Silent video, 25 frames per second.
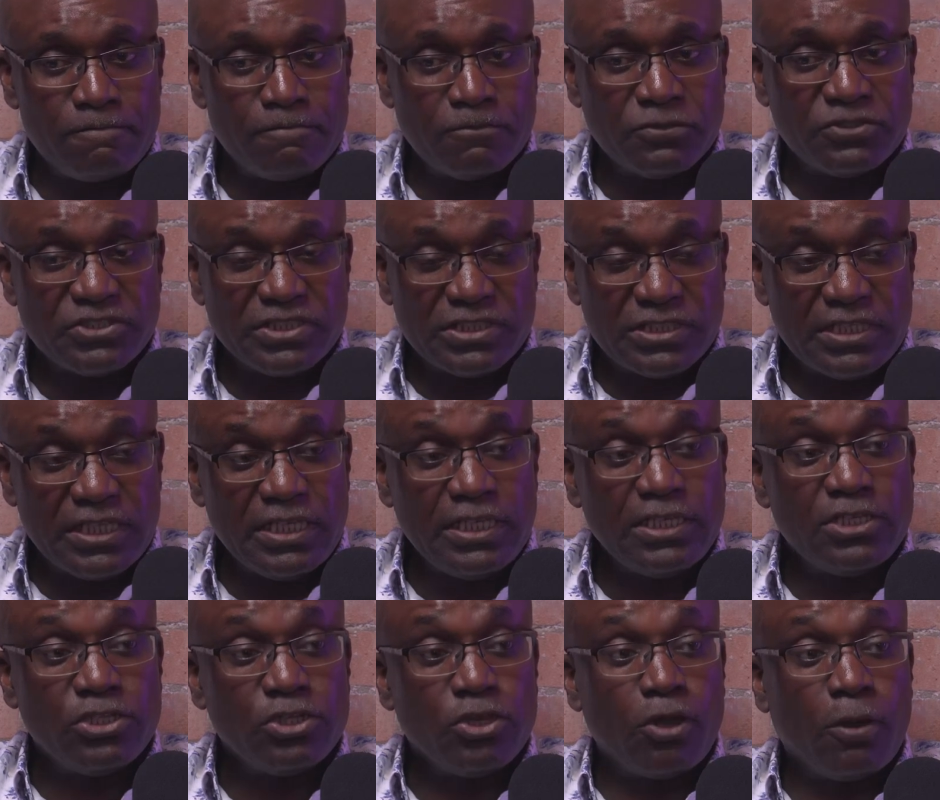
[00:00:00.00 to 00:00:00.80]

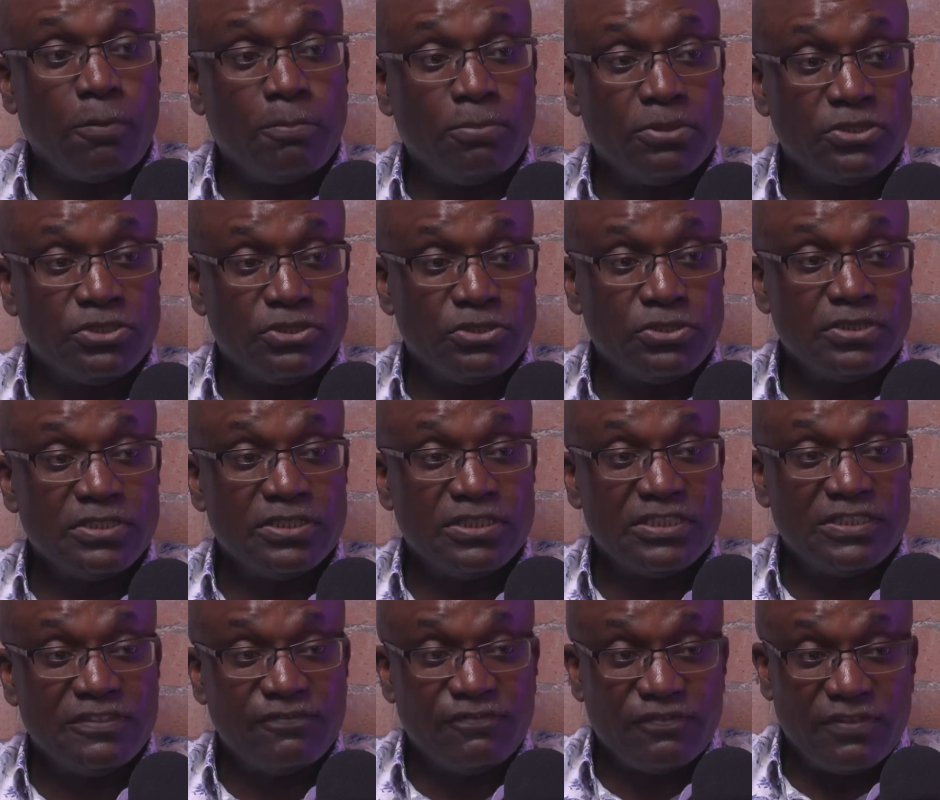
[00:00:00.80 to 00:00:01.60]
see the
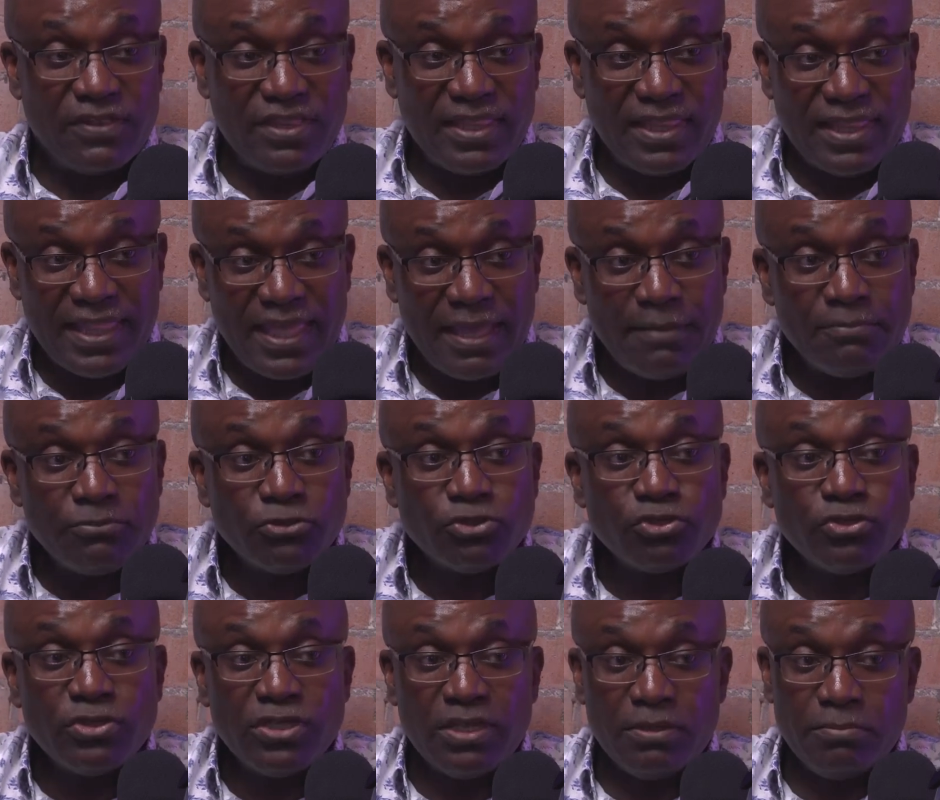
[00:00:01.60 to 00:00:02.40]
opportunity for them
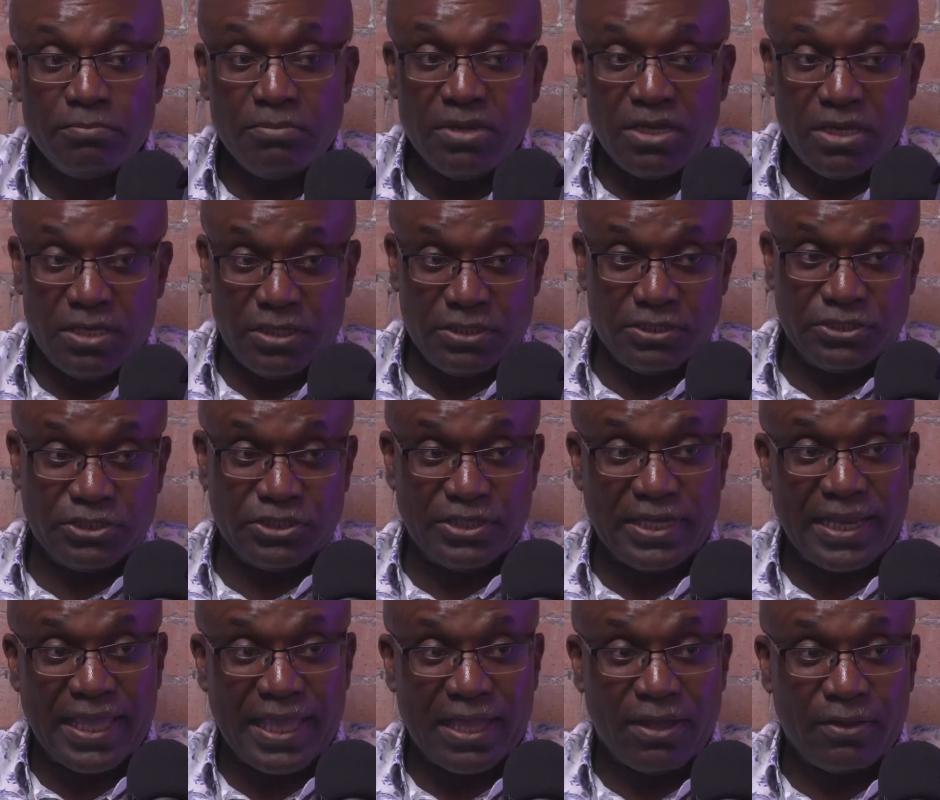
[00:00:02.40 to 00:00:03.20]
to emerge
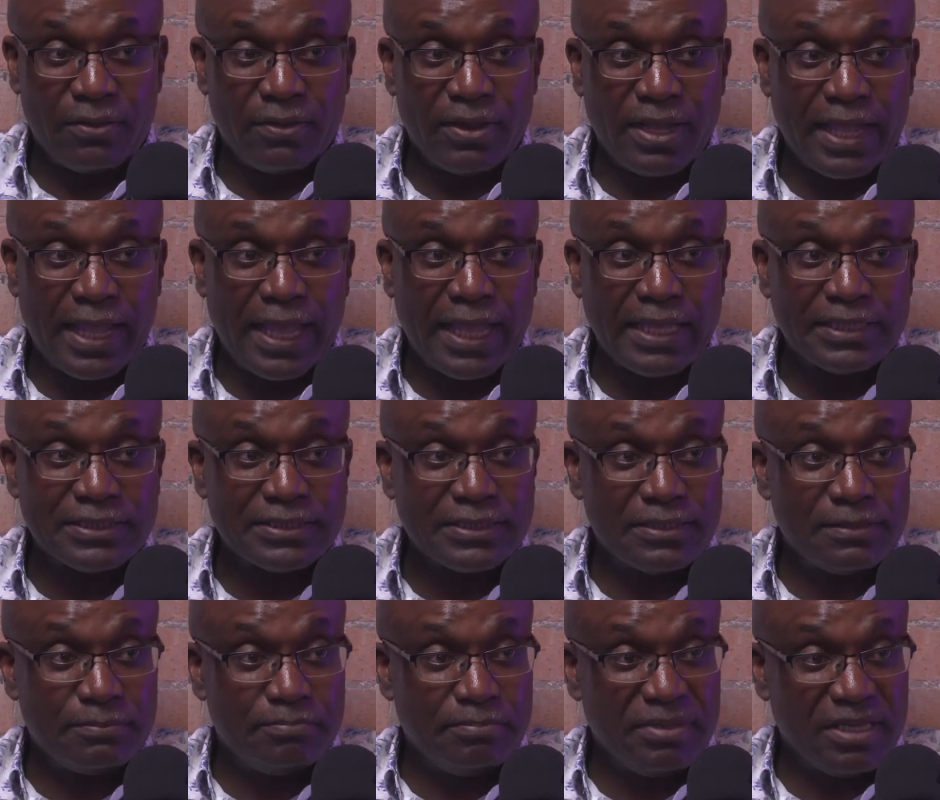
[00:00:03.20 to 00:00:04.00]
now as
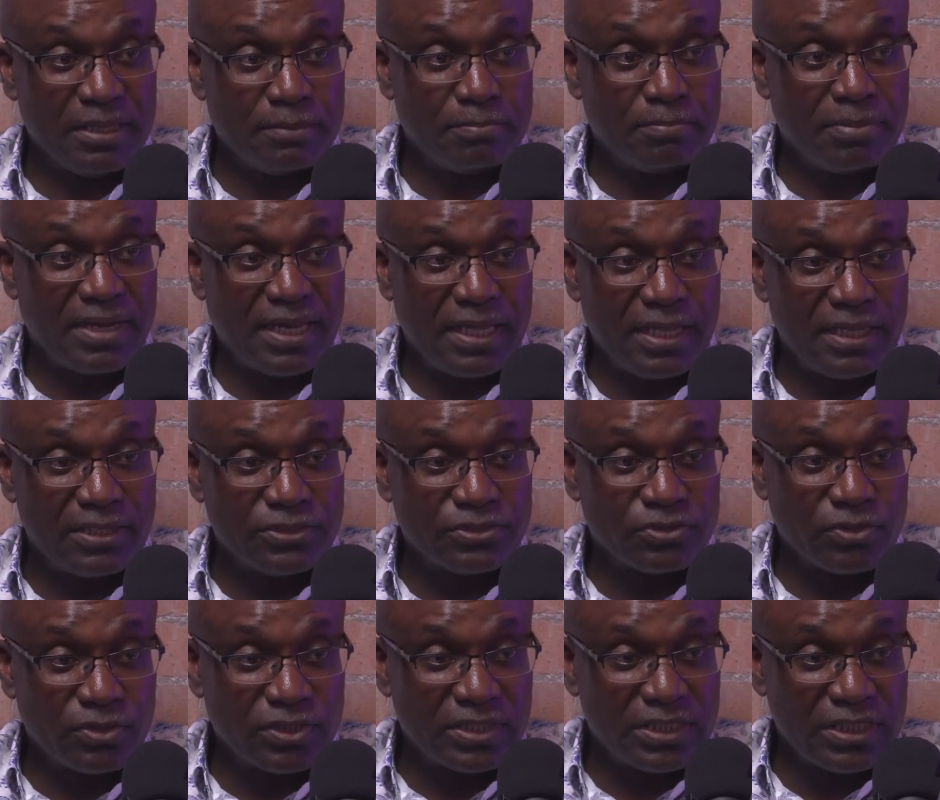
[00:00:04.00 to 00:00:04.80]
the big
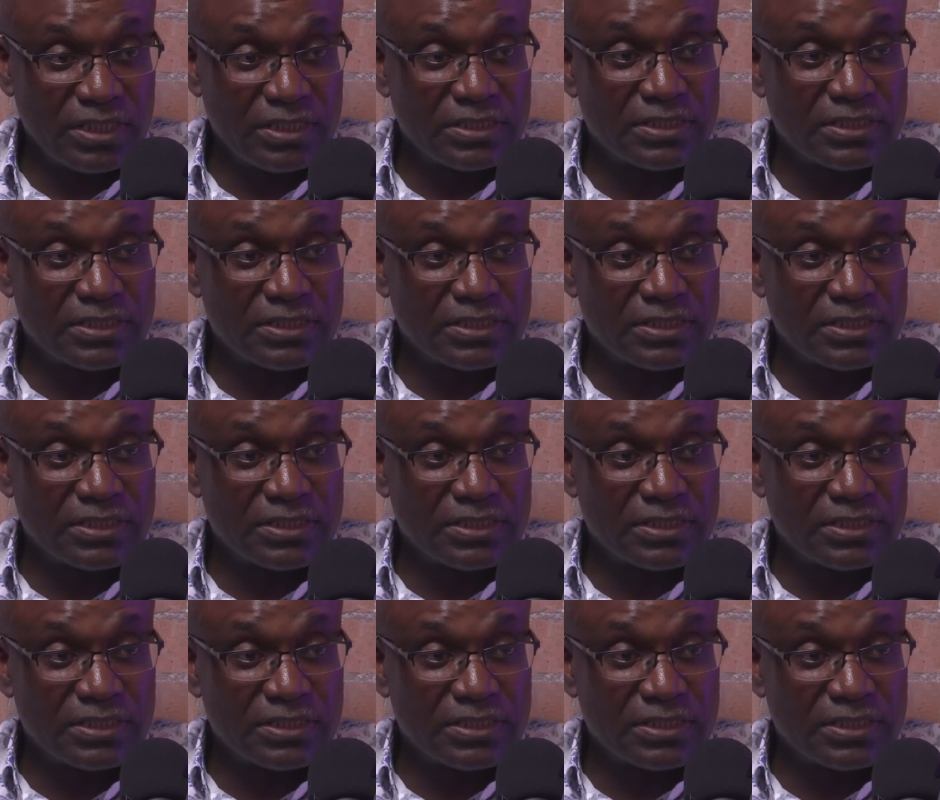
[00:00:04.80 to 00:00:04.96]
players on the